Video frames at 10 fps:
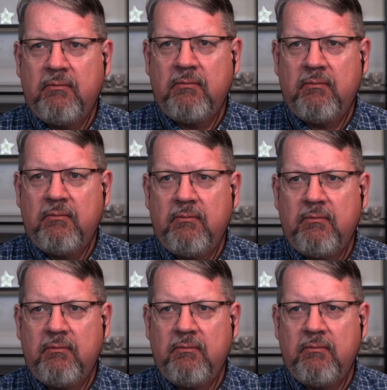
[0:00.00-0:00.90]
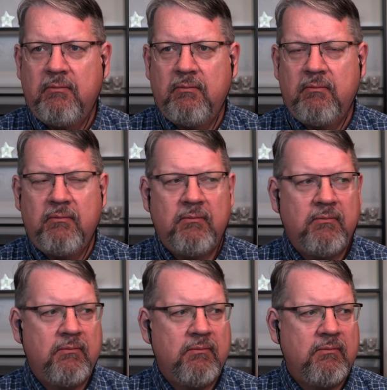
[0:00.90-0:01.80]

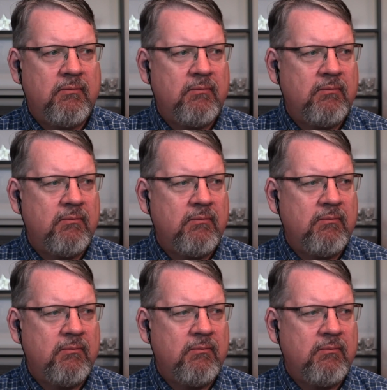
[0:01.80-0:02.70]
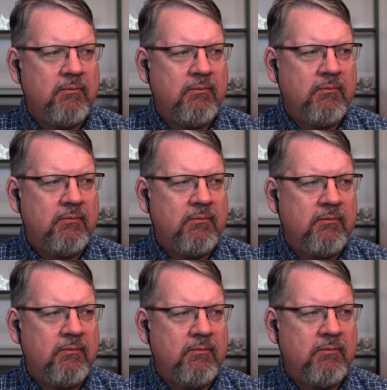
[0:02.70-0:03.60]

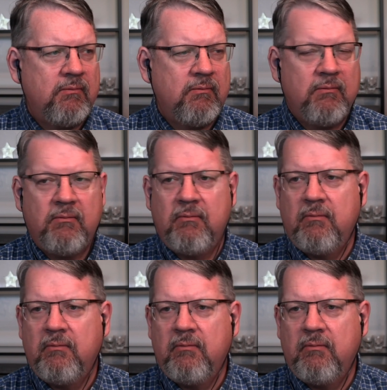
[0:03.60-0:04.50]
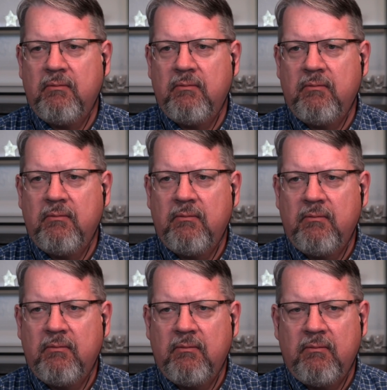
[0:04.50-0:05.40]

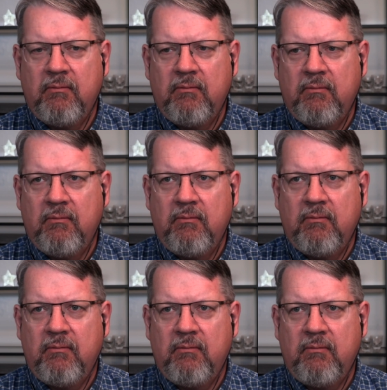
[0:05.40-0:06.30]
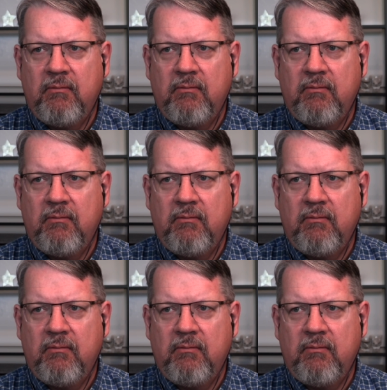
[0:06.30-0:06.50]
This person isn't speaking.